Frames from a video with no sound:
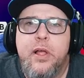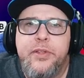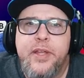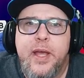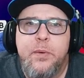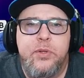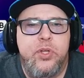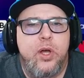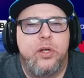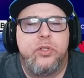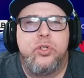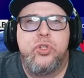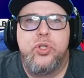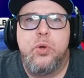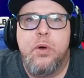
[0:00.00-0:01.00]
day, we talk
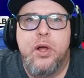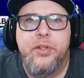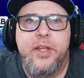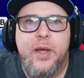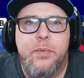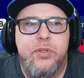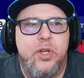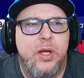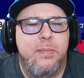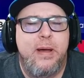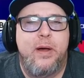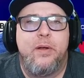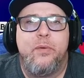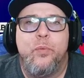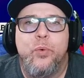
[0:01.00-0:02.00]
the show all day, we talk
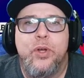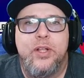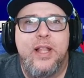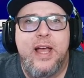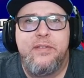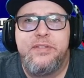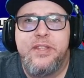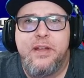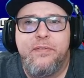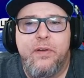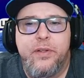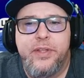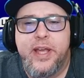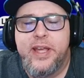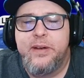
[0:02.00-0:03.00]
about real life stuff
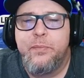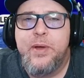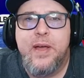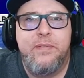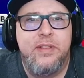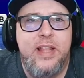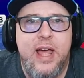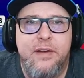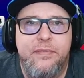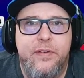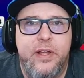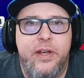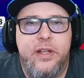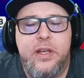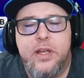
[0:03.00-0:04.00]
all day, and we have a lot of
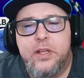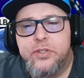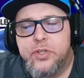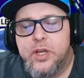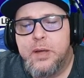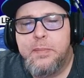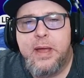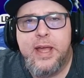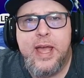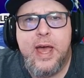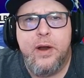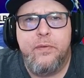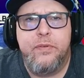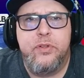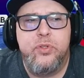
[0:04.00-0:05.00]
fun. So come hang
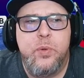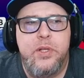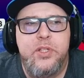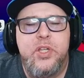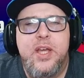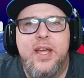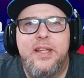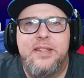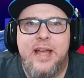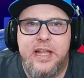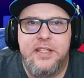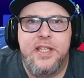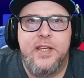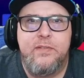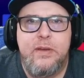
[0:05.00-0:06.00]
out over at
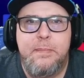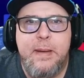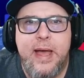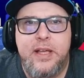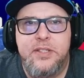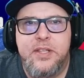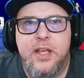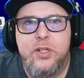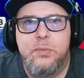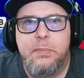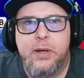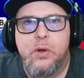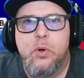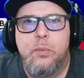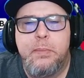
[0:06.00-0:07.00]

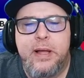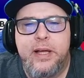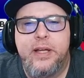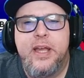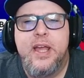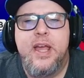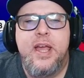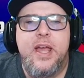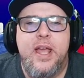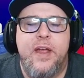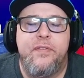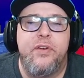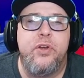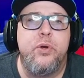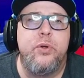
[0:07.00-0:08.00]
twitch.tv/bigoldbuck.
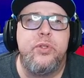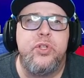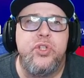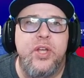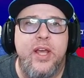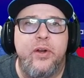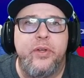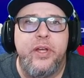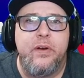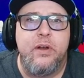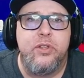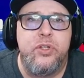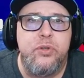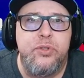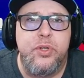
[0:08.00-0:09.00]
If you're new to the channel here
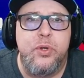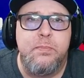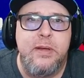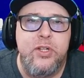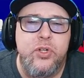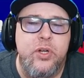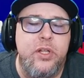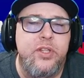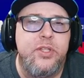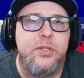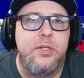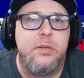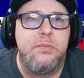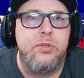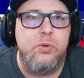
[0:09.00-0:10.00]
on YouTube, make sure to hit the
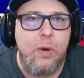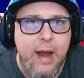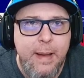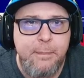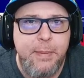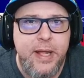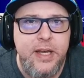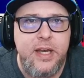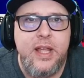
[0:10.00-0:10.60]
subscribe button.